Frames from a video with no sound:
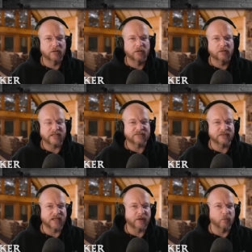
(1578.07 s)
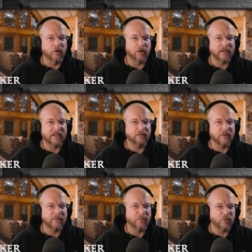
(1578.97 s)
That's a lot of work.
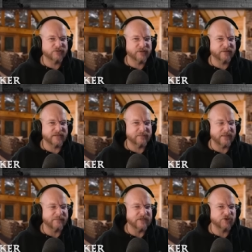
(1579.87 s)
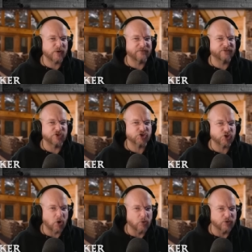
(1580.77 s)
And most of the time, that means you have to
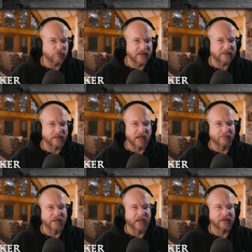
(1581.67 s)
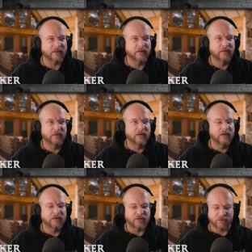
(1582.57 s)
show you make a lot of bank.
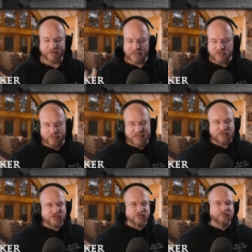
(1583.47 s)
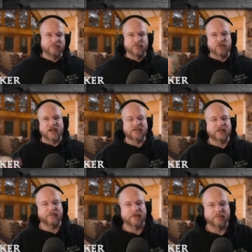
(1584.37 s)
Do you think me just dressed
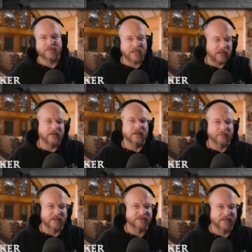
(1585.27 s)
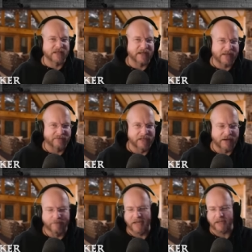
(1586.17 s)
up in a, and I'm not saying I have a lot
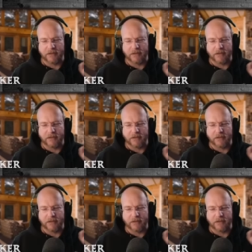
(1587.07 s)
of bank,